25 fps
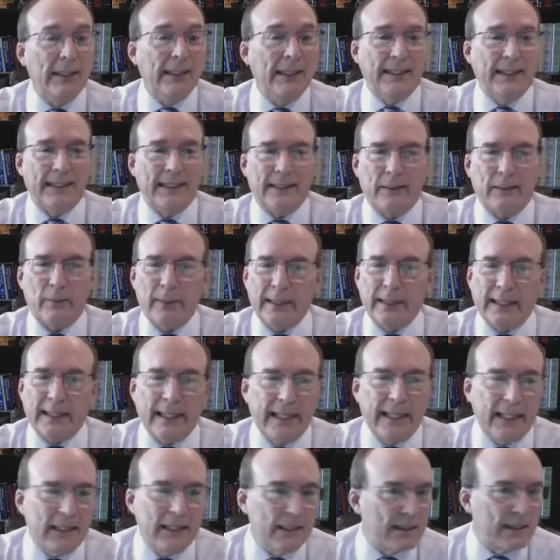We
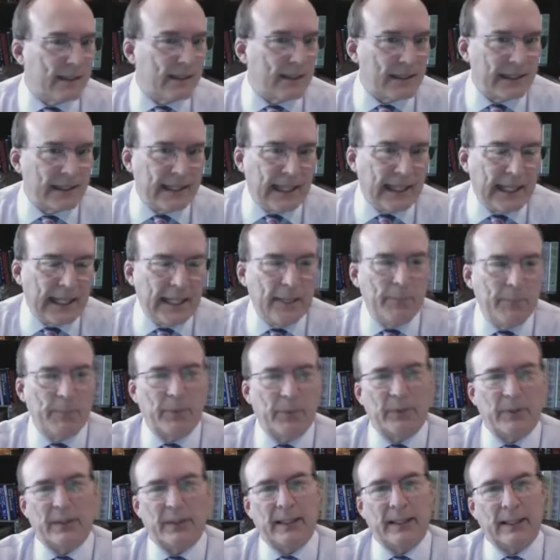can't escape
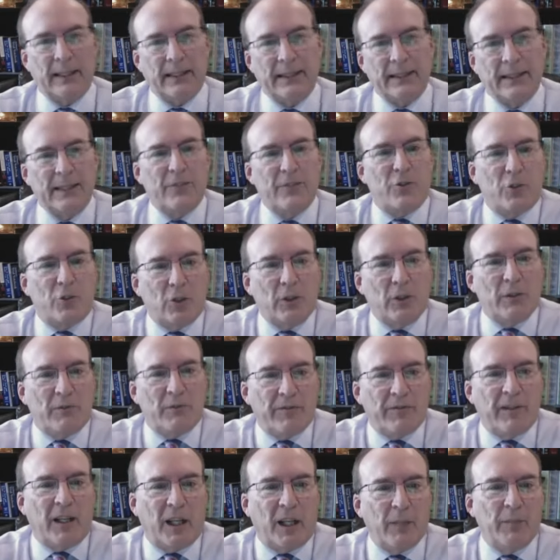the digital
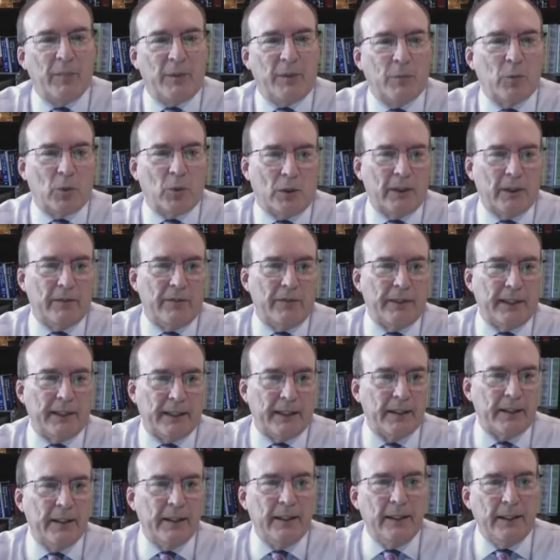environment we're living
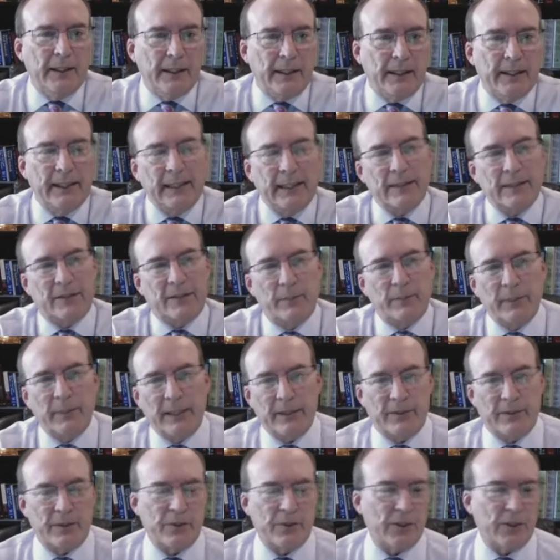in. And that's the
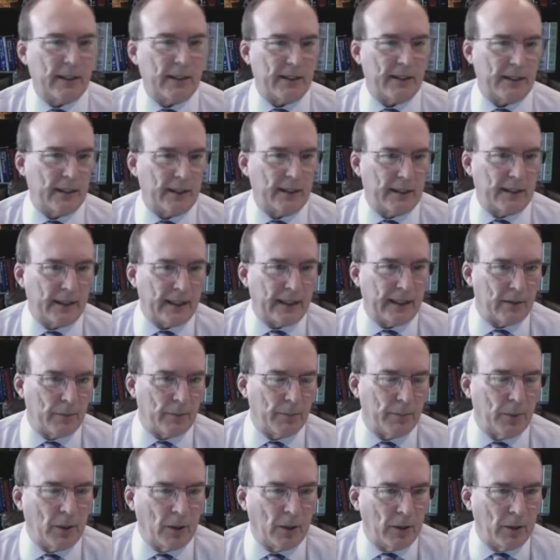message, I think, that the
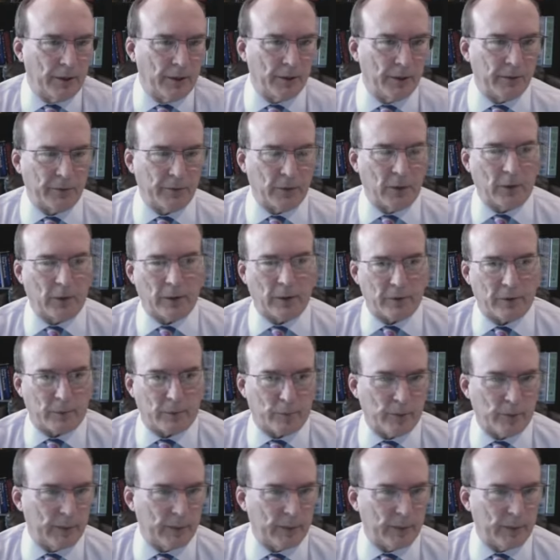Bar and the Florida Supreme